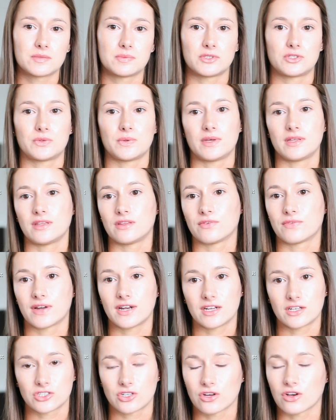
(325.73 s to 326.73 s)
between the
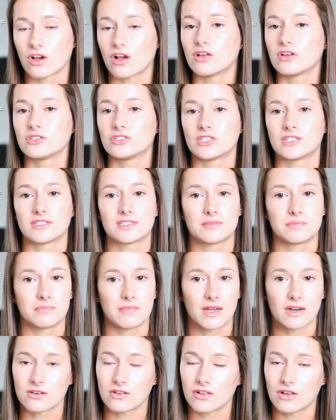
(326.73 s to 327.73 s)
radiation oncologists,
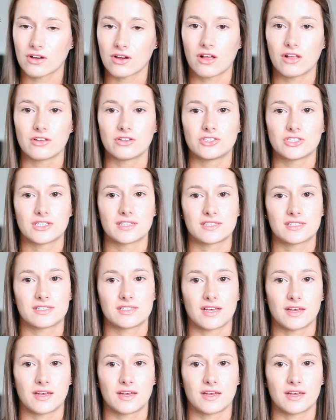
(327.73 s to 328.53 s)
medical oncologists,